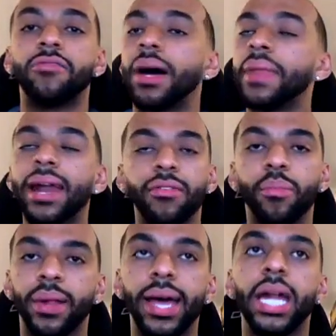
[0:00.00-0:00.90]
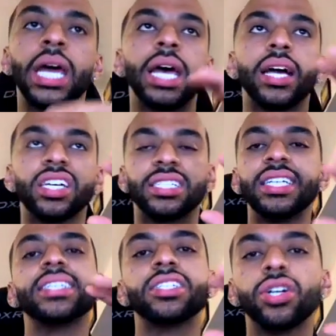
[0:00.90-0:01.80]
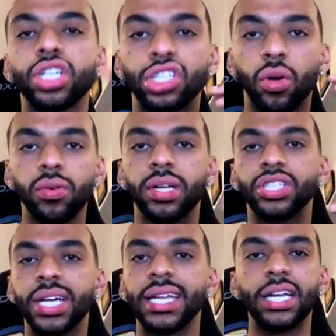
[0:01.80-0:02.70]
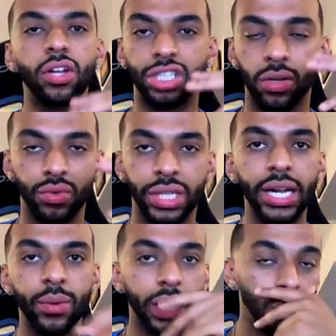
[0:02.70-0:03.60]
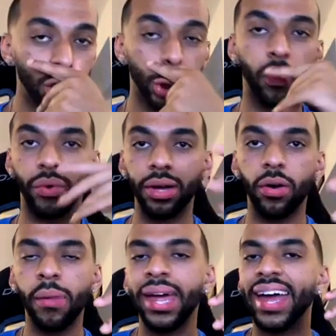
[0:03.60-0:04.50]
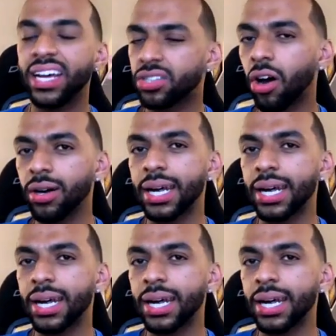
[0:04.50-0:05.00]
I'm not even playing, because these look so legit, they look so genuine, they look so real. It's hard to